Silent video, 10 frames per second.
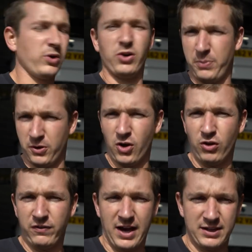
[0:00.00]
going to put a
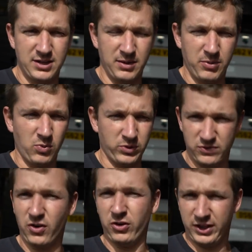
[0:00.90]
Golf R turbo on, which
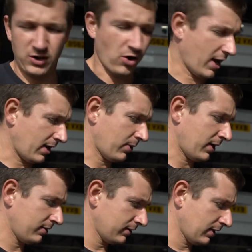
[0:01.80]
we've already got
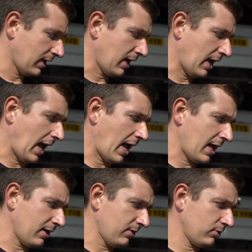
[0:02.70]
anyway.
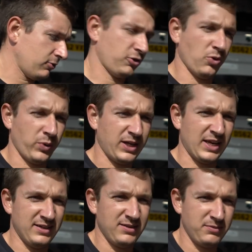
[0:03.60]
So we
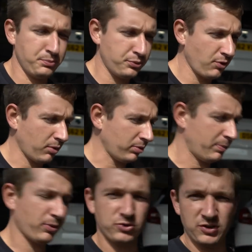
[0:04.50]
can probably
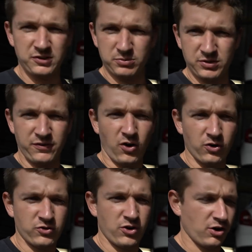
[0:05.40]
push this up to
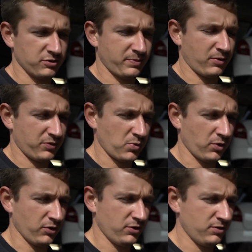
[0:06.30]
400 horsepower if we
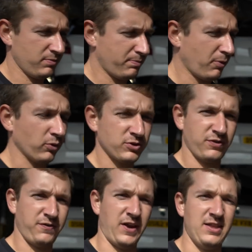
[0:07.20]
wanted. But to
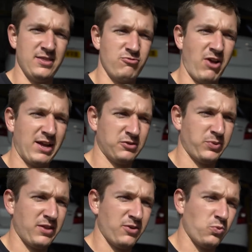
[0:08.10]
fit in the regs
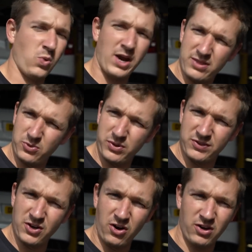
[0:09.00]
with the weight that
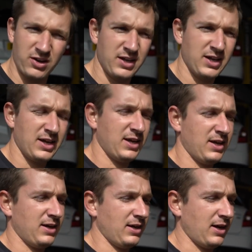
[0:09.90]
we've got
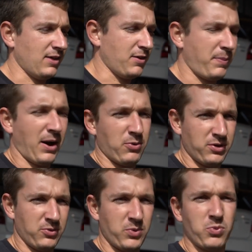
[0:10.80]
and the power
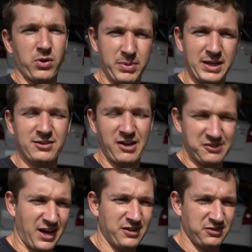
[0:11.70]
that we want to be in
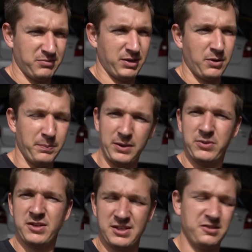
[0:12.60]
Class S and be competing
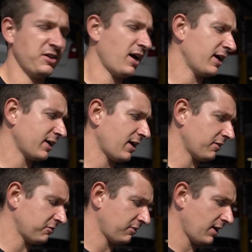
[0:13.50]
with the TCR
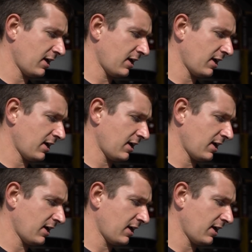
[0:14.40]
cars,